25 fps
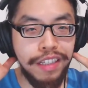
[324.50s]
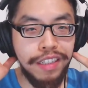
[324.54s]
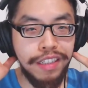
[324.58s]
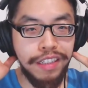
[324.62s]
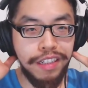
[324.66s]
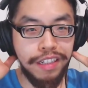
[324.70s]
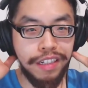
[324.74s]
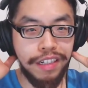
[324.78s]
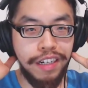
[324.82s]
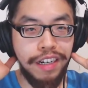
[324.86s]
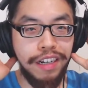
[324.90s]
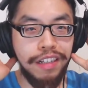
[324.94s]

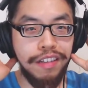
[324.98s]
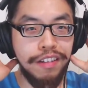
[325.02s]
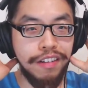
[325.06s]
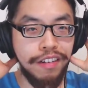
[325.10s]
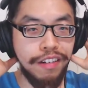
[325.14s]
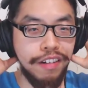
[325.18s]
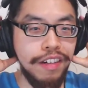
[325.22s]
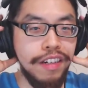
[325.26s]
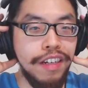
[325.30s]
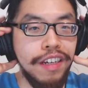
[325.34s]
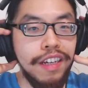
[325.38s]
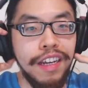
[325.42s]

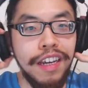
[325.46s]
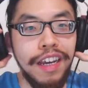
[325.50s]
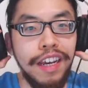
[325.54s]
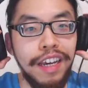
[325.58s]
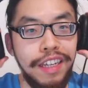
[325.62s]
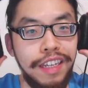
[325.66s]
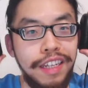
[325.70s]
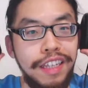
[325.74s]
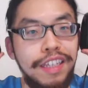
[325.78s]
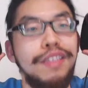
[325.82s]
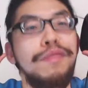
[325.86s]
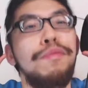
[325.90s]
color.
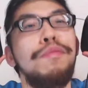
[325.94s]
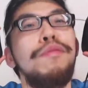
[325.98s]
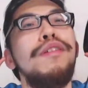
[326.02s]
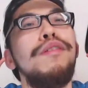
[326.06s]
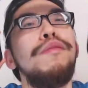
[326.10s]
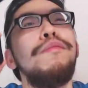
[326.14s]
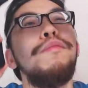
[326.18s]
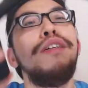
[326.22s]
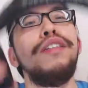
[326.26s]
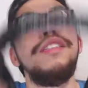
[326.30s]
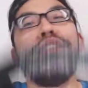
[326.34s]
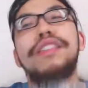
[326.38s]
And that's pretty
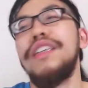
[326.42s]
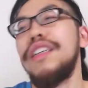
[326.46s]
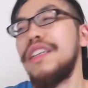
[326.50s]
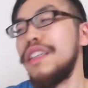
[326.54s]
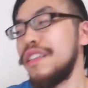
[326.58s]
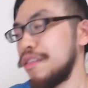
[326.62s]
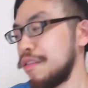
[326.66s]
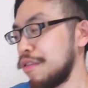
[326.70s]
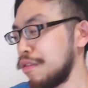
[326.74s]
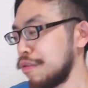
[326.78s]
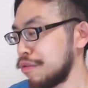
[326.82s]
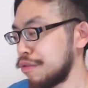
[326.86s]
much
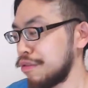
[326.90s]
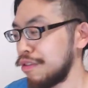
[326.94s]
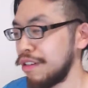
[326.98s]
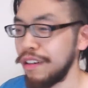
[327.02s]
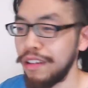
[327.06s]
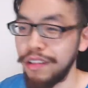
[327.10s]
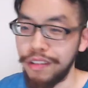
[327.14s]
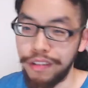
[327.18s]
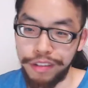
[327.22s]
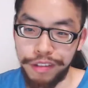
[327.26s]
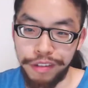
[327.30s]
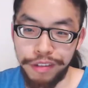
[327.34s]
the whole
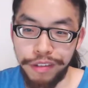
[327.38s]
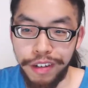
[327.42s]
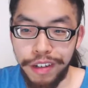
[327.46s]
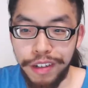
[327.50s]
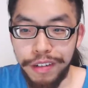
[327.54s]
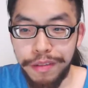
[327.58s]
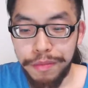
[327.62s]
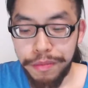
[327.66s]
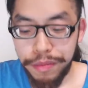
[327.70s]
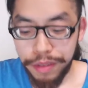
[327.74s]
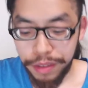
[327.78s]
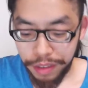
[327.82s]
trailer. So
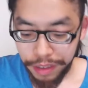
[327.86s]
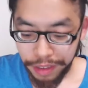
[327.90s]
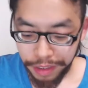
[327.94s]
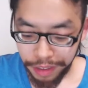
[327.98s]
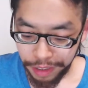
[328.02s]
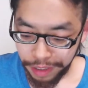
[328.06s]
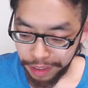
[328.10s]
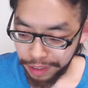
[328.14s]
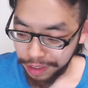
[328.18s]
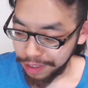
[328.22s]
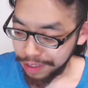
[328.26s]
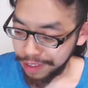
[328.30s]
I'm just
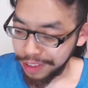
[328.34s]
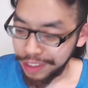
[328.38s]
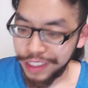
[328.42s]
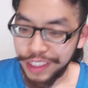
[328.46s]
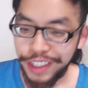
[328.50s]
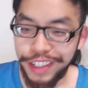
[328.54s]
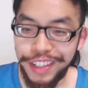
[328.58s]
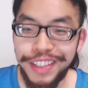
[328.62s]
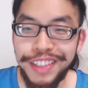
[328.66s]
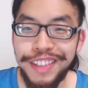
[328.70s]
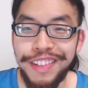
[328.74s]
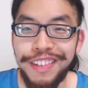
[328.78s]
gonna
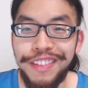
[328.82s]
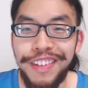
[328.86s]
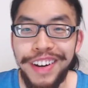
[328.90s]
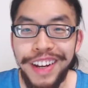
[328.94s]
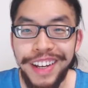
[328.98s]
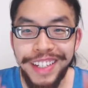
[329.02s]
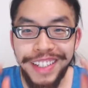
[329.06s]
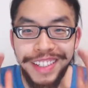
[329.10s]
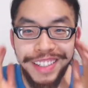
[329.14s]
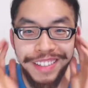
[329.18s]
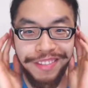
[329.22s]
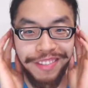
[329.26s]
discuss the
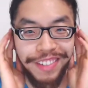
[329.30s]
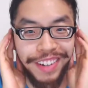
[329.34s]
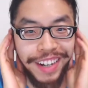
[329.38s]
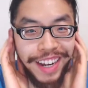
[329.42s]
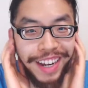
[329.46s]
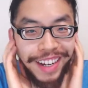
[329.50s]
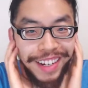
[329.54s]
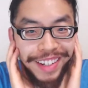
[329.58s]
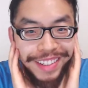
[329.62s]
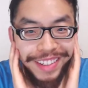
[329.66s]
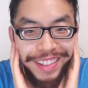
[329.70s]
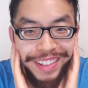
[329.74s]
rest,
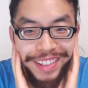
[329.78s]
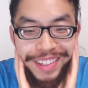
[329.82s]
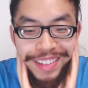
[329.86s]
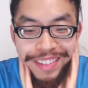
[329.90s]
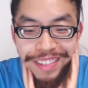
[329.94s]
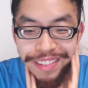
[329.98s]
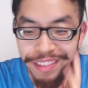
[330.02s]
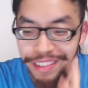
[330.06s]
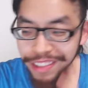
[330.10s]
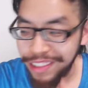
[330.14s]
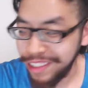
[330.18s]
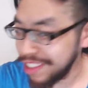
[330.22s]

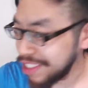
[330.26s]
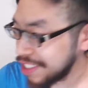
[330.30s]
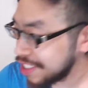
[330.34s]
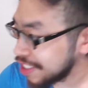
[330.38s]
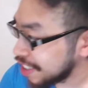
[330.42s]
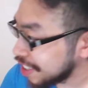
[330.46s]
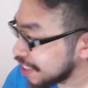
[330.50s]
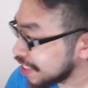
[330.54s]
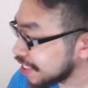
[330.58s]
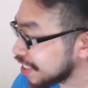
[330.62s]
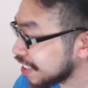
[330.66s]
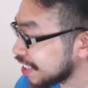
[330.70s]
reaction or
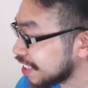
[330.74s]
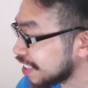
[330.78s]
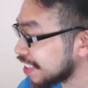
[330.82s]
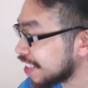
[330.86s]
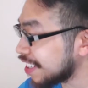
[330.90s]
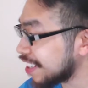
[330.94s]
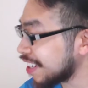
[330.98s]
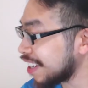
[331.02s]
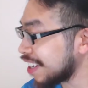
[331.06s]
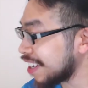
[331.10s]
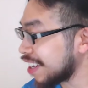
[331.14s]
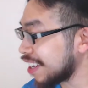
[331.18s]
discussion
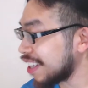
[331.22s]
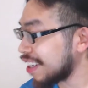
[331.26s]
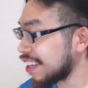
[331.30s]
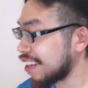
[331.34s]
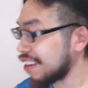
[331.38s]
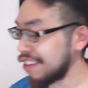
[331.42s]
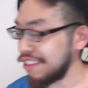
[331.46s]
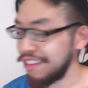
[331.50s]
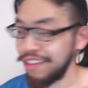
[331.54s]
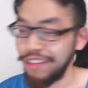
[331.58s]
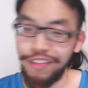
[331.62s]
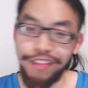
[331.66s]

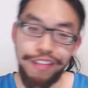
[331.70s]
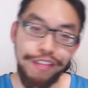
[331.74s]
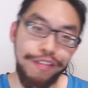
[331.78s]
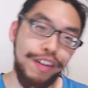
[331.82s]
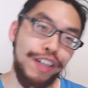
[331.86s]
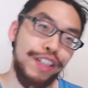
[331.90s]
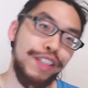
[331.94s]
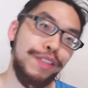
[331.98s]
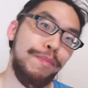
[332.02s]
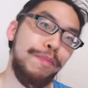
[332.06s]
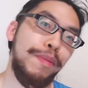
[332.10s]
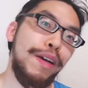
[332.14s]
of the
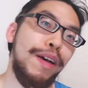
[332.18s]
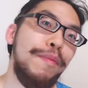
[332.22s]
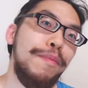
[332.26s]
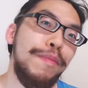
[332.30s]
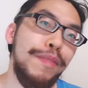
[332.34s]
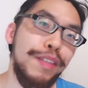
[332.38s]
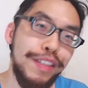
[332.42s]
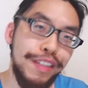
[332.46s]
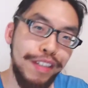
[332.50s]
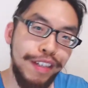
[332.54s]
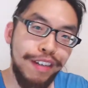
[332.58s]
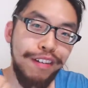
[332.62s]
rest by
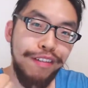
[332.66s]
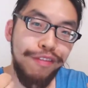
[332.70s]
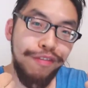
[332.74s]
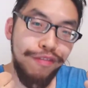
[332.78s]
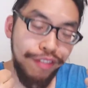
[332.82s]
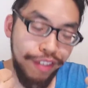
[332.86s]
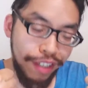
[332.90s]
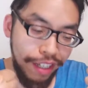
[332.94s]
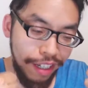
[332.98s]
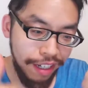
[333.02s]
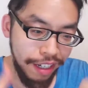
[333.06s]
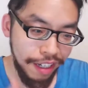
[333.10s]
myself.
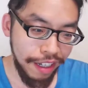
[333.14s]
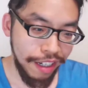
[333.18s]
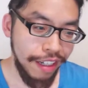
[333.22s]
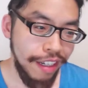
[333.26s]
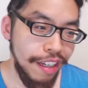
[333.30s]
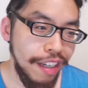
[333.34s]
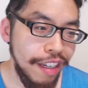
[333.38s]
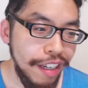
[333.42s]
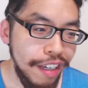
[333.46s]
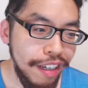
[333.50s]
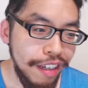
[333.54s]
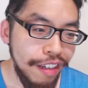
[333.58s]
Yeah.
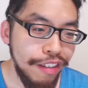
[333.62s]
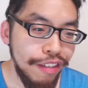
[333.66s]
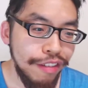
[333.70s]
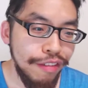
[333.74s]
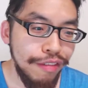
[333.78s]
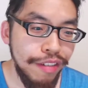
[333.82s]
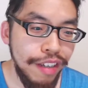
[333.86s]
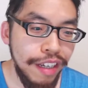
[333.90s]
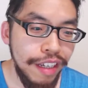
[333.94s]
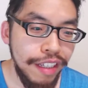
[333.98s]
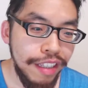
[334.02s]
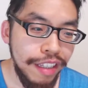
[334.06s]
So
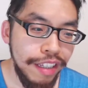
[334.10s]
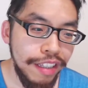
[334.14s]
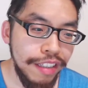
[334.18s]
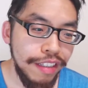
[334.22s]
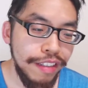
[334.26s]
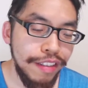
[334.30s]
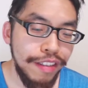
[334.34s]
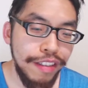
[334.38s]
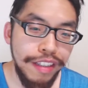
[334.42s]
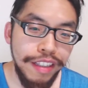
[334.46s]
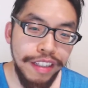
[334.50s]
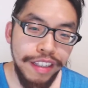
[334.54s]
yeah,
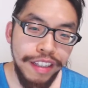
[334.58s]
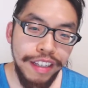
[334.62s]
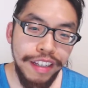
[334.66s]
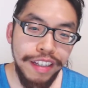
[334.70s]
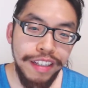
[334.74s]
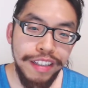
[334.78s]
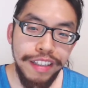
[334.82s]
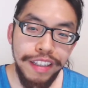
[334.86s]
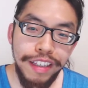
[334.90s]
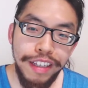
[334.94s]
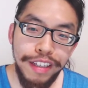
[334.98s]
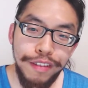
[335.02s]
that's
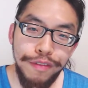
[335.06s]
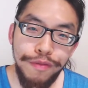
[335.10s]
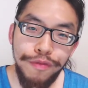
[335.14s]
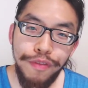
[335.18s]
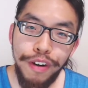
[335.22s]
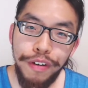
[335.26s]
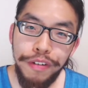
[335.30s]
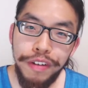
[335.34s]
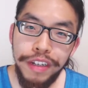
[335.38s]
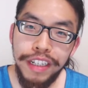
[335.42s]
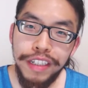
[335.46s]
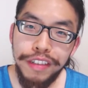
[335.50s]

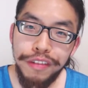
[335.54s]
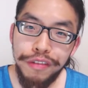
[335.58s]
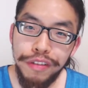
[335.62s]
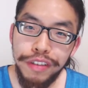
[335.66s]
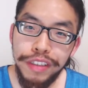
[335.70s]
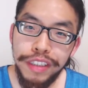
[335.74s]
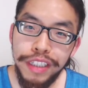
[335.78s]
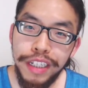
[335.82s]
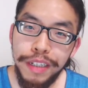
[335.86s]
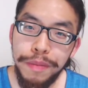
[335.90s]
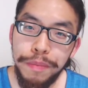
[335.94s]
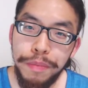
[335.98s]
very
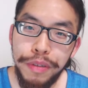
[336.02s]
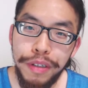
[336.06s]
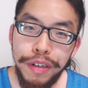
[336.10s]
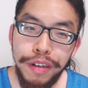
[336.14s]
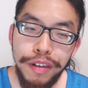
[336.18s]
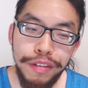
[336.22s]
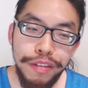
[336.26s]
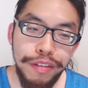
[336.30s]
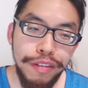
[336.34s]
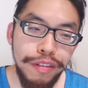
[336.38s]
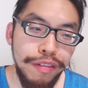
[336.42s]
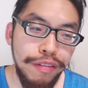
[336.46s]
interesting, but
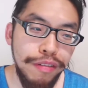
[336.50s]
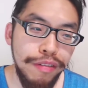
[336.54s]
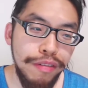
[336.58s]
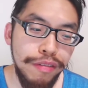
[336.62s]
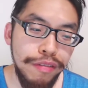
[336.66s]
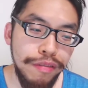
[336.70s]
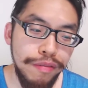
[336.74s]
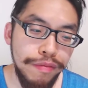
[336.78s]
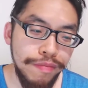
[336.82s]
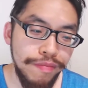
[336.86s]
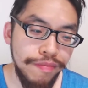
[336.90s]
also